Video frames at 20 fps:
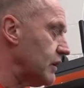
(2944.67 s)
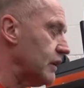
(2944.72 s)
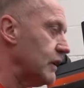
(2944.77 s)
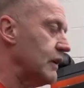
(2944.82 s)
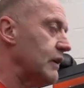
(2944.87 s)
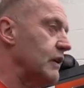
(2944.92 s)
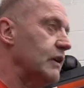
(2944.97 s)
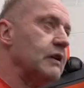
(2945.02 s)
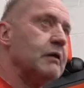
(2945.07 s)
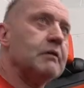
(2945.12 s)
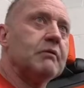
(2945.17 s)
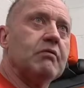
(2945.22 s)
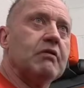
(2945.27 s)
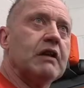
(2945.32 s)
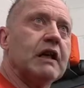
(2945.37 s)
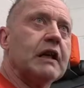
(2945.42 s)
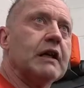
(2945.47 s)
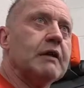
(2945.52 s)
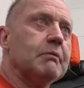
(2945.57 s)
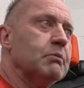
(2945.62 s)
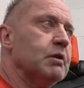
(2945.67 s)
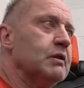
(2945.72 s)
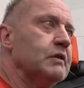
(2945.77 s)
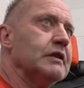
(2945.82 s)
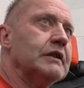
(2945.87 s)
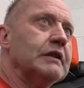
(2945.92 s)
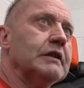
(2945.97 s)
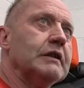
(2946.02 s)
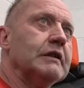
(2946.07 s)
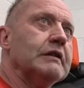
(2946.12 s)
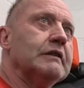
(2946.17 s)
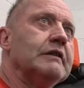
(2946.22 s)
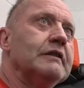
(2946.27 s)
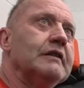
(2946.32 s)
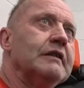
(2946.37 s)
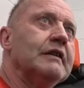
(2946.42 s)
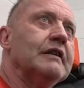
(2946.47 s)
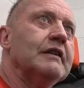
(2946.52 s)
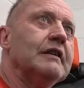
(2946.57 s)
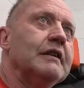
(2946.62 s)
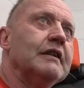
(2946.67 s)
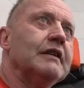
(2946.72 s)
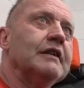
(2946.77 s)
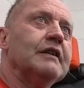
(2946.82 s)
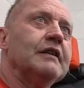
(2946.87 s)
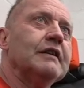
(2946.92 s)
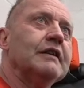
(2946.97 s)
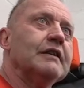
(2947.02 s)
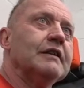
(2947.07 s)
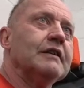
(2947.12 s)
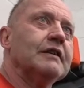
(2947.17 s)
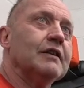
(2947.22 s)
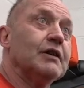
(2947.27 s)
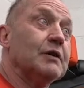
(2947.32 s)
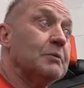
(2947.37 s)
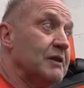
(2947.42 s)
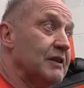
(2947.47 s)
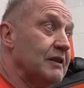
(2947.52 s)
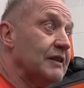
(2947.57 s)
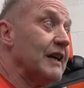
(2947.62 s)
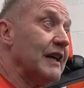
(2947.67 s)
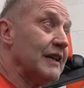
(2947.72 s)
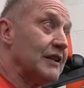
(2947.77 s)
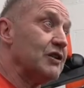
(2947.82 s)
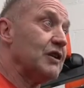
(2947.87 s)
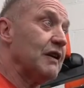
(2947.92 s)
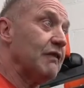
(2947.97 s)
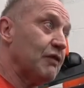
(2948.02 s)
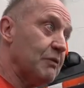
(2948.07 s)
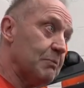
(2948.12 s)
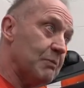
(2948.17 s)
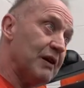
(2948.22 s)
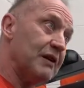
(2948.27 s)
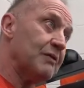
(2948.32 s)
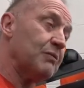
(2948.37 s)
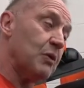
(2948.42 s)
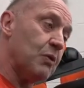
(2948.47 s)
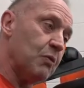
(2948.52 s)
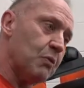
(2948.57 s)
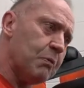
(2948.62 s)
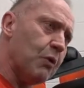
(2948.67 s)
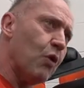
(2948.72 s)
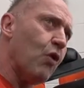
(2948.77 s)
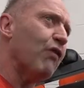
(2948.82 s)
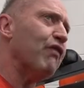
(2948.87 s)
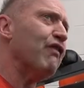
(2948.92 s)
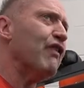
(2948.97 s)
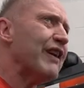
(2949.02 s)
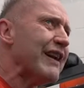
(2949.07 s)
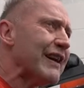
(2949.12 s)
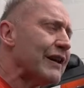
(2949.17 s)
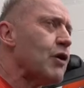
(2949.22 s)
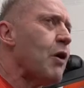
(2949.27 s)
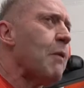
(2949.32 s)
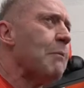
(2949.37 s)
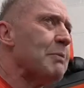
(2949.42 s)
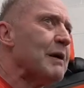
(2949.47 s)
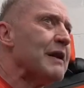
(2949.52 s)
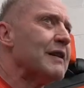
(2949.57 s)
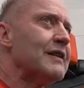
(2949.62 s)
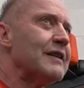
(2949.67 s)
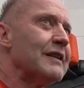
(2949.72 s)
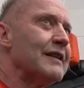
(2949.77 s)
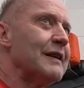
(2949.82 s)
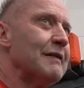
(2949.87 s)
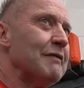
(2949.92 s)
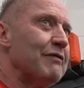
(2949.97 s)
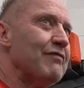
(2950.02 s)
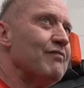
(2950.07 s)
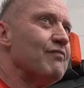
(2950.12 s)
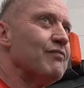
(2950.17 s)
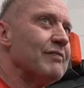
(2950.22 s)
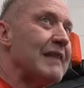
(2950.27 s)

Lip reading: You're thinking, bloody hell. You know, but yeah, it's different. But we were both very competitive.